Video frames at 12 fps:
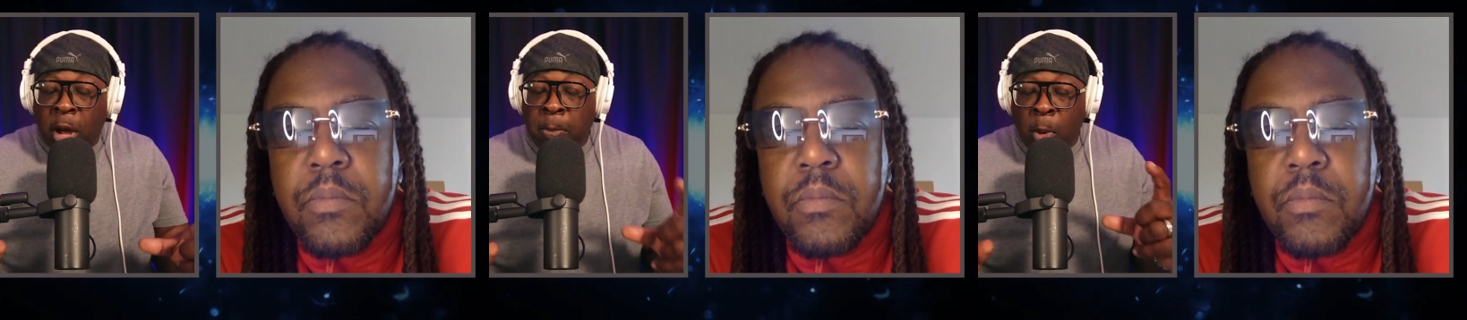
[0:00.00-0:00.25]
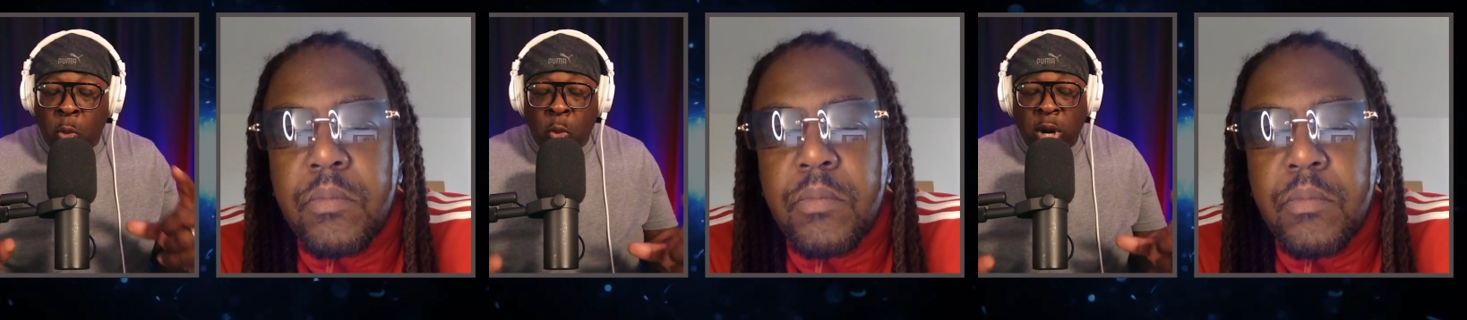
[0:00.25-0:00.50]

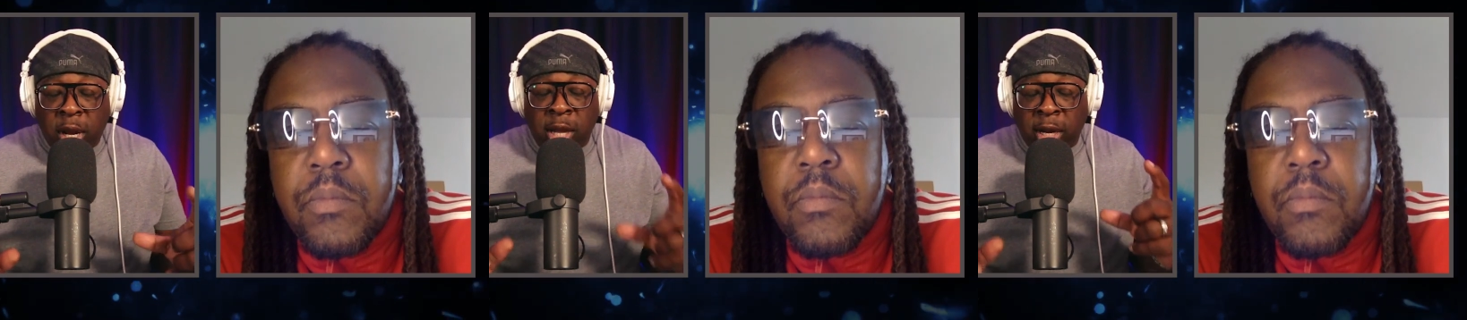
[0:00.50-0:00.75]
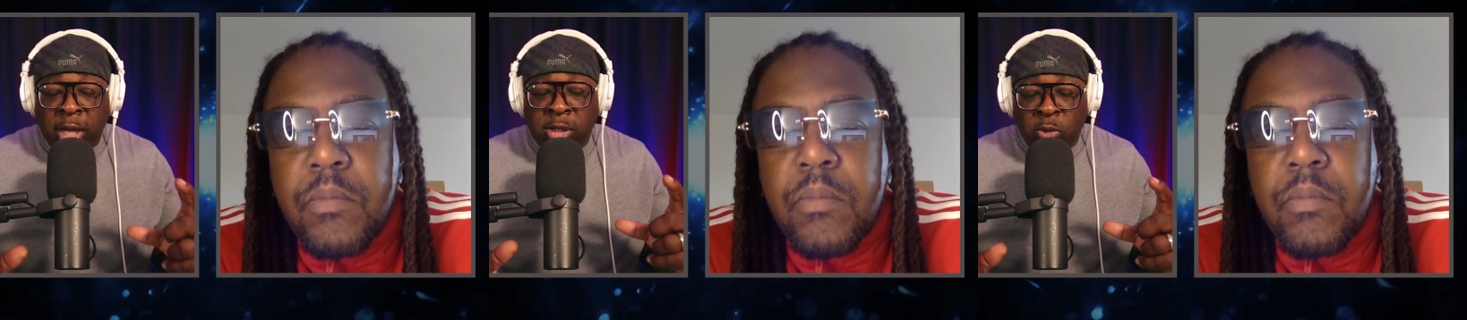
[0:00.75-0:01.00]
Speaker 1: But what it
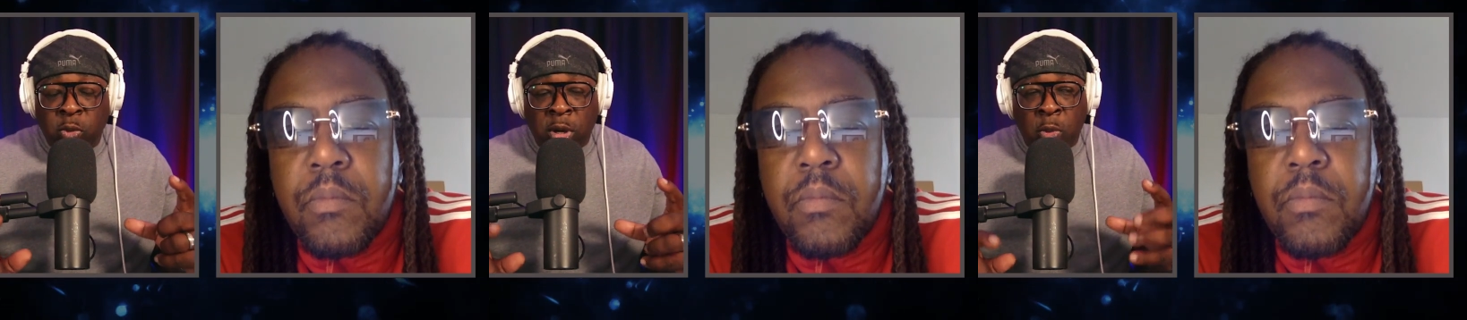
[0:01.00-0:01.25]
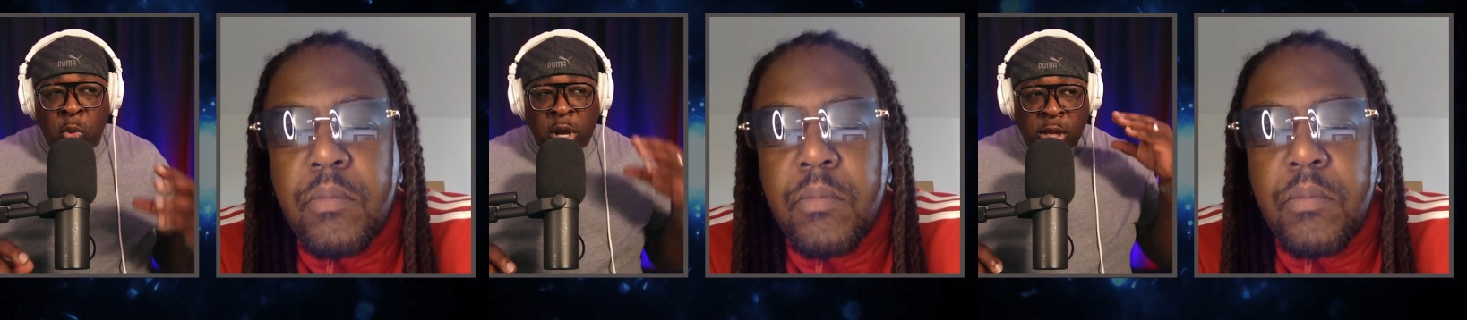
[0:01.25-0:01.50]
is with
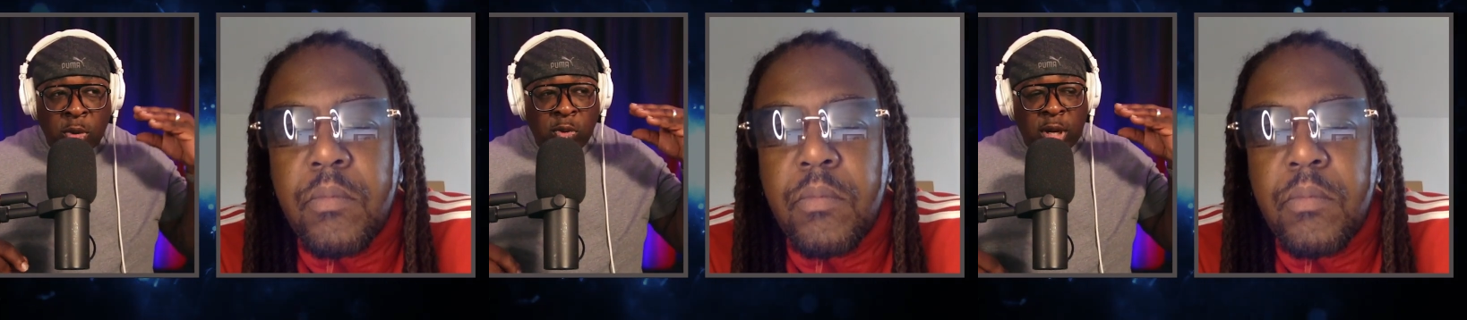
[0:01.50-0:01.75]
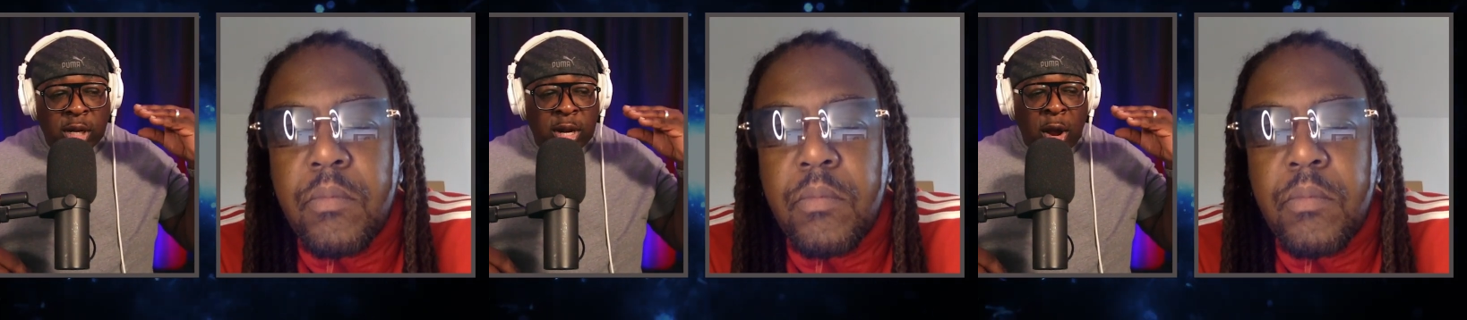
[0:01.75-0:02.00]
what you
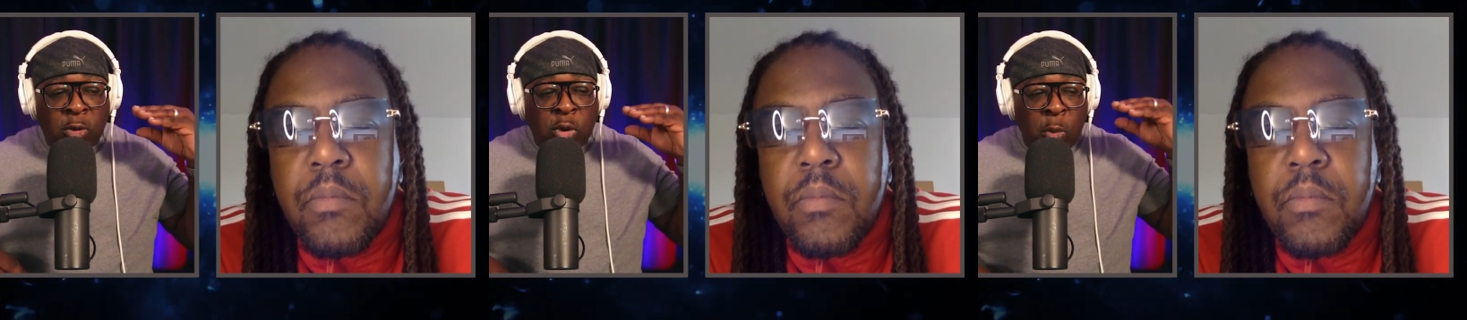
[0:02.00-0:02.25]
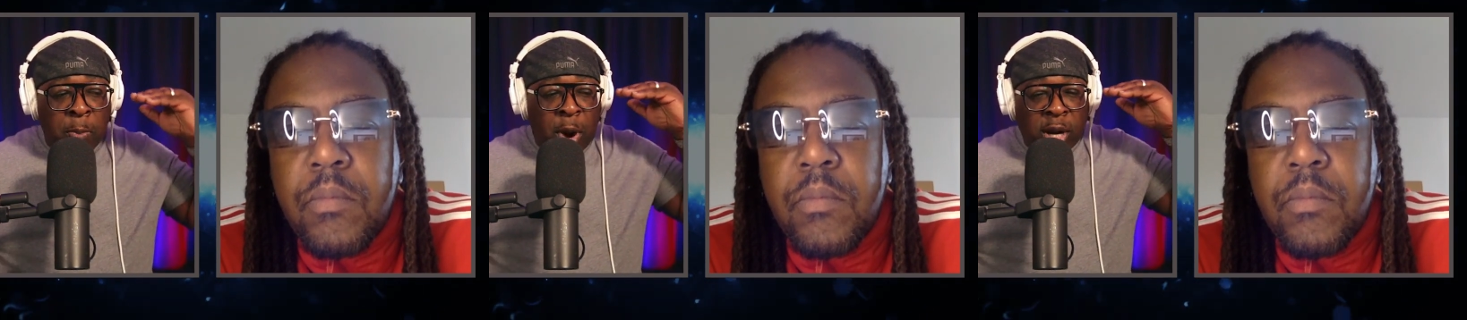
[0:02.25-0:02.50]
did now,
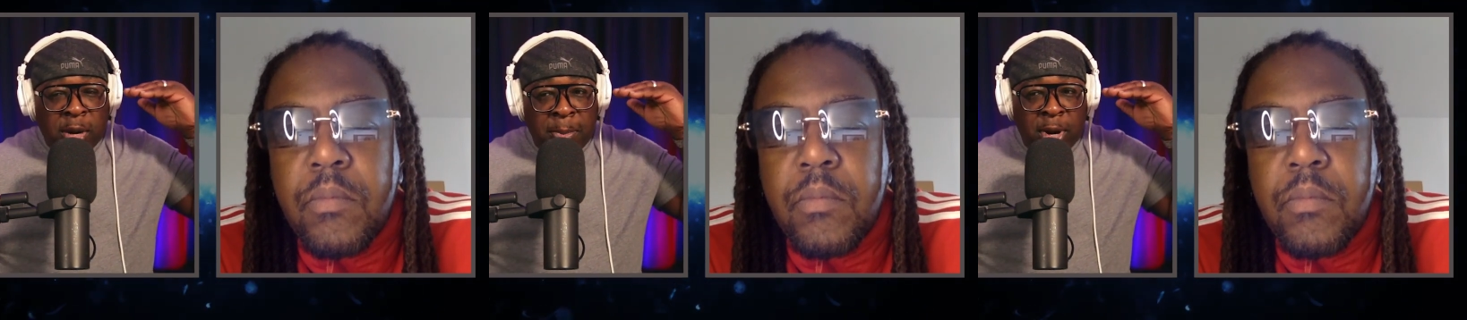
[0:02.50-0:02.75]
you brought the